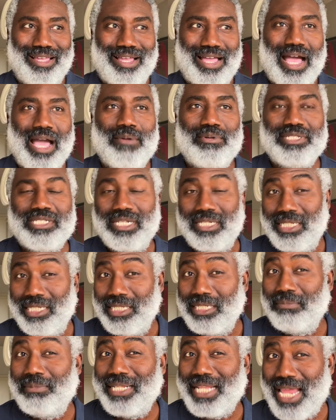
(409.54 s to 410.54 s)
I was a
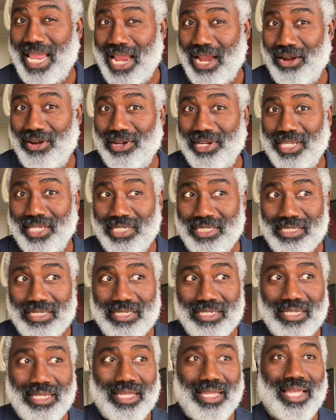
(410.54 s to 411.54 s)
little bit
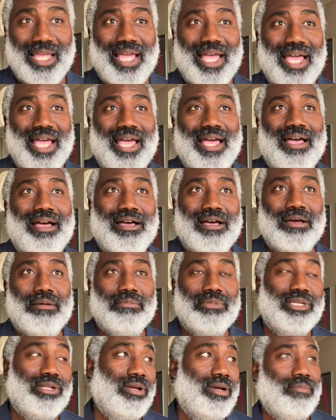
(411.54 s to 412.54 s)
arrogant.
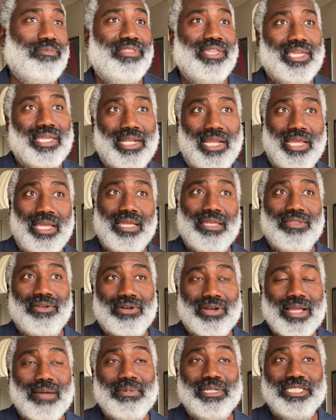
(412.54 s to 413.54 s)
You know, I'm thinking, hey, they're
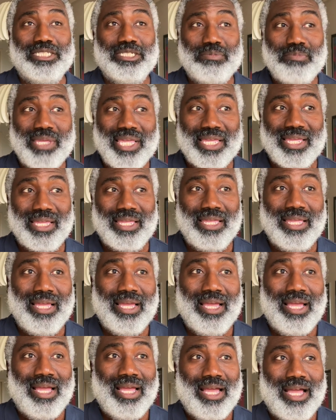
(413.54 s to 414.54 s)
coming to me.
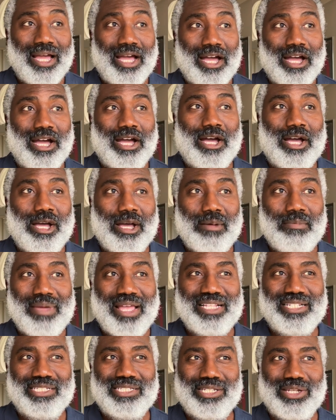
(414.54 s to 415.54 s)

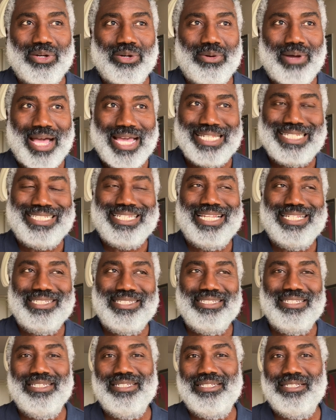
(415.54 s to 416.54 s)
And so I
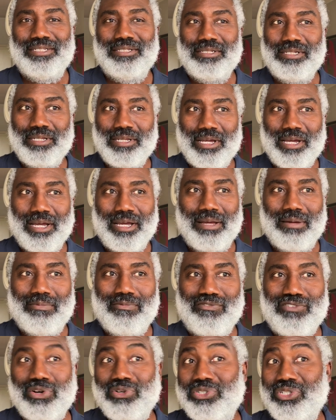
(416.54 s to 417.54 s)
sent in
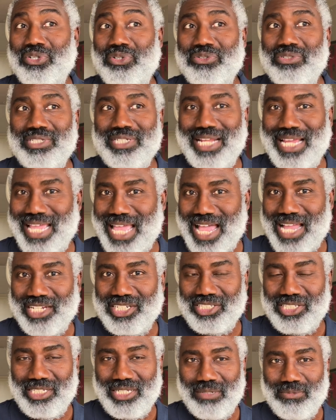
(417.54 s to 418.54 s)
photos that I
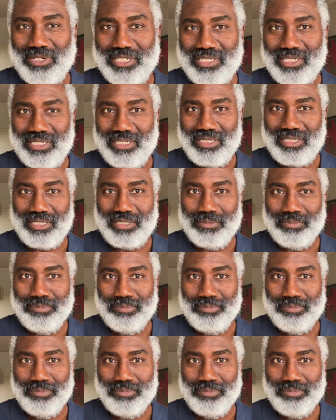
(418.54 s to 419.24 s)
actually wasn't